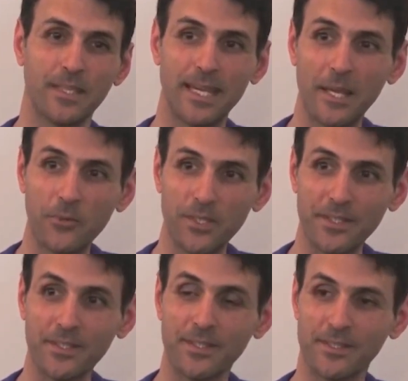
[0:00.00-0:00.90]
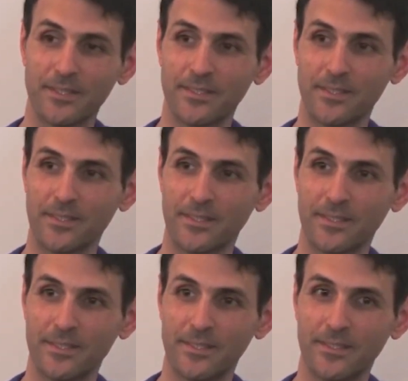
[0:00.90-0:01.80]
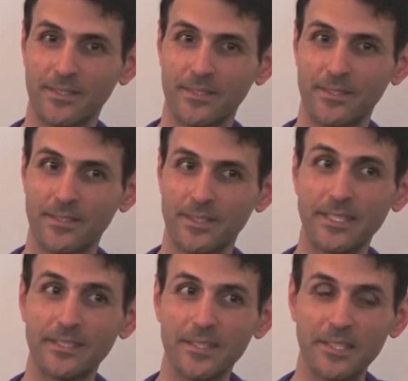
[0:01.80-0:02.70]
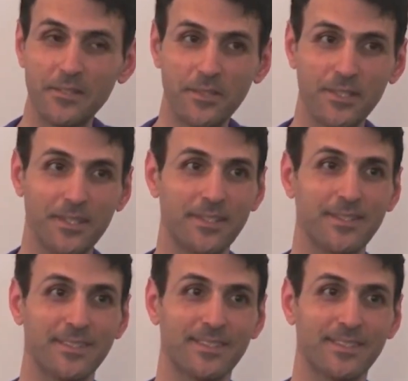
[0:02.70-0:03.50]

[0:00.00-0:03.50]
caring, sensitivity.